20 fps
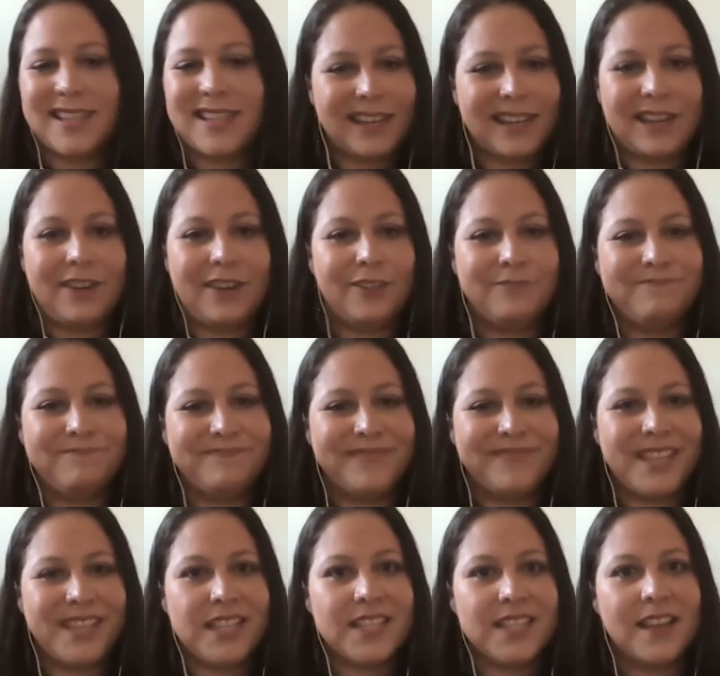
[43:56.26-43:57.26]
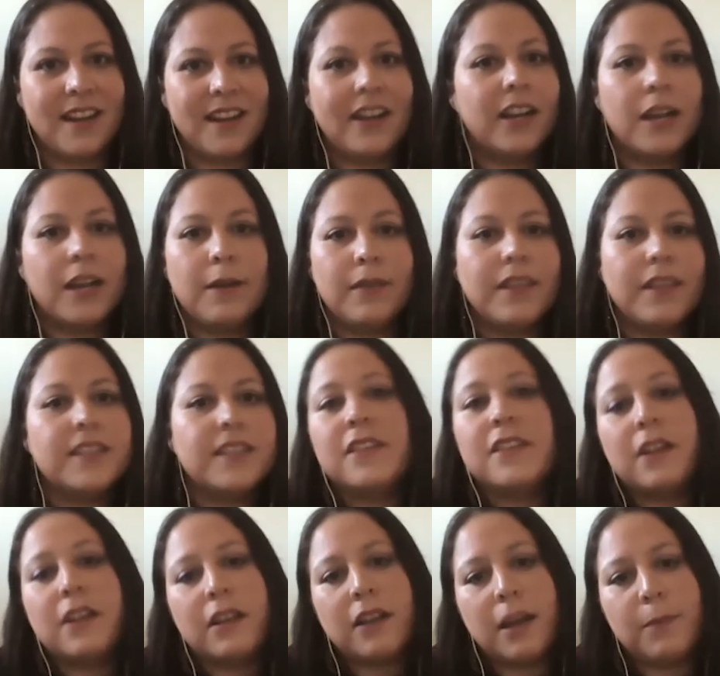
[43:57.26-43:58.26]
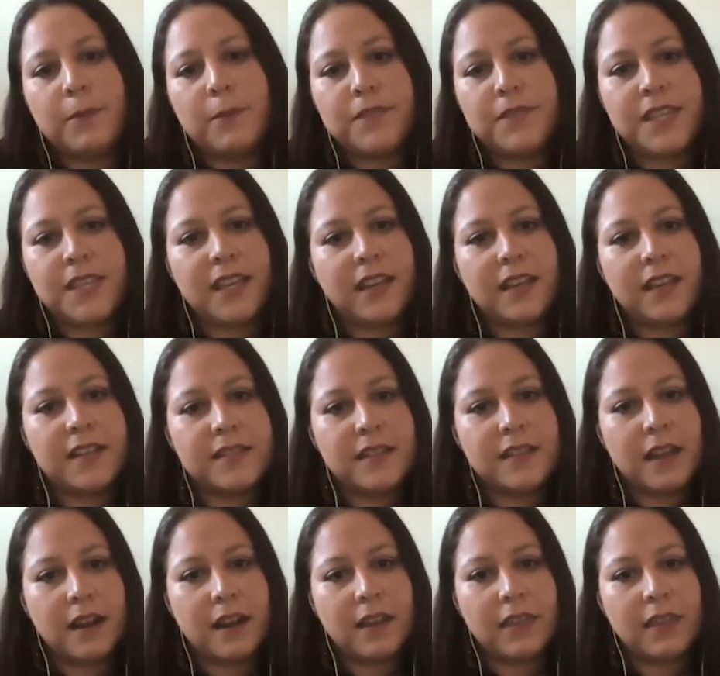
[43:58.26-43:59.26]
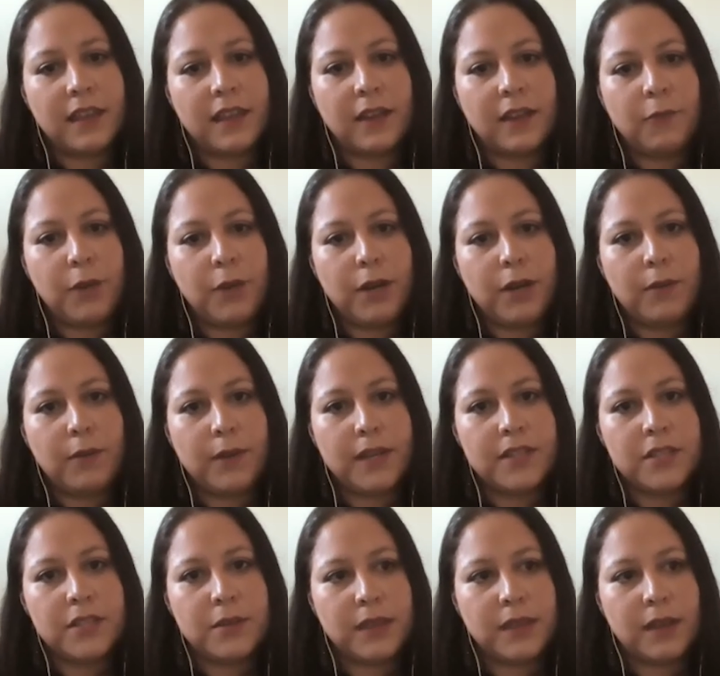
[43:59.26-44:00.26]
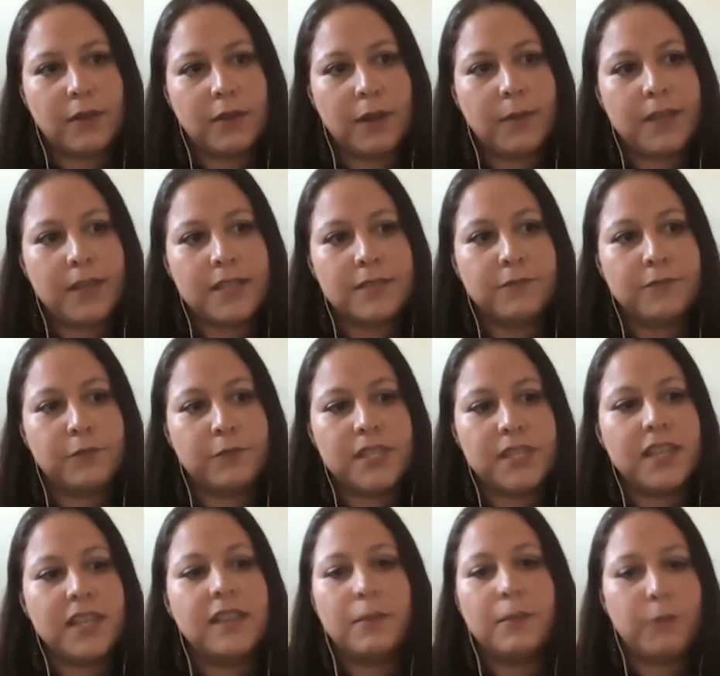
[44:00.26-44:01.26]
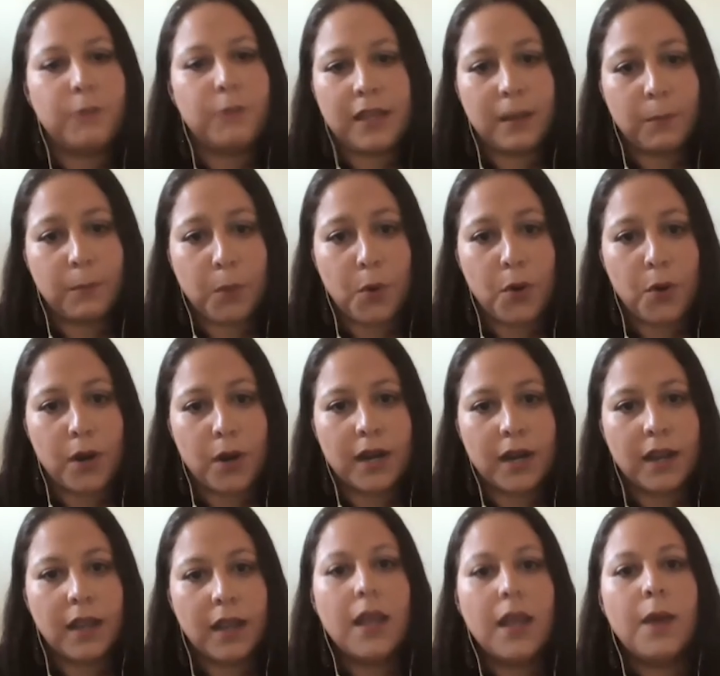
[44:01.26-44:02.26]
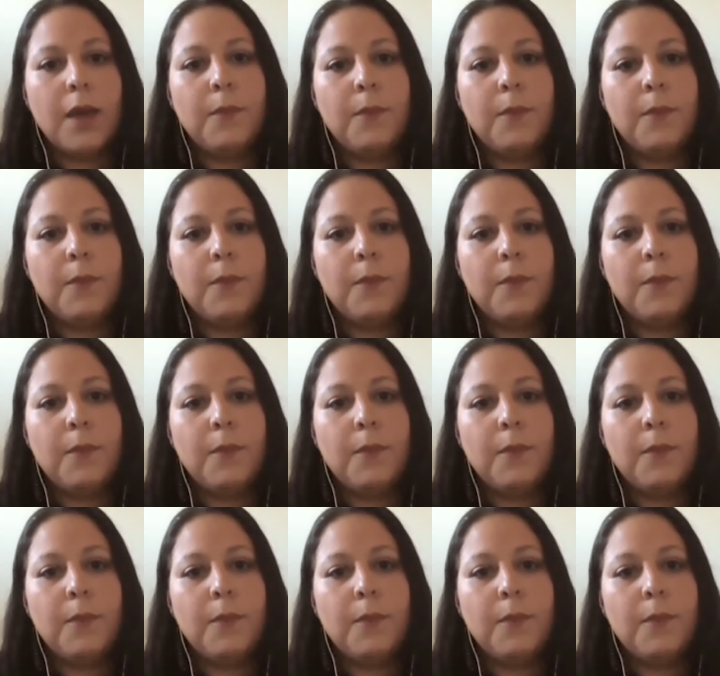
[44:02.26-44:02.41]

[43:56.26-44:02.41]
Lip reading: no, that's not our cup of tea. It's not our thing, and we don't want to do it that way, because if we did, then we'd get bored. But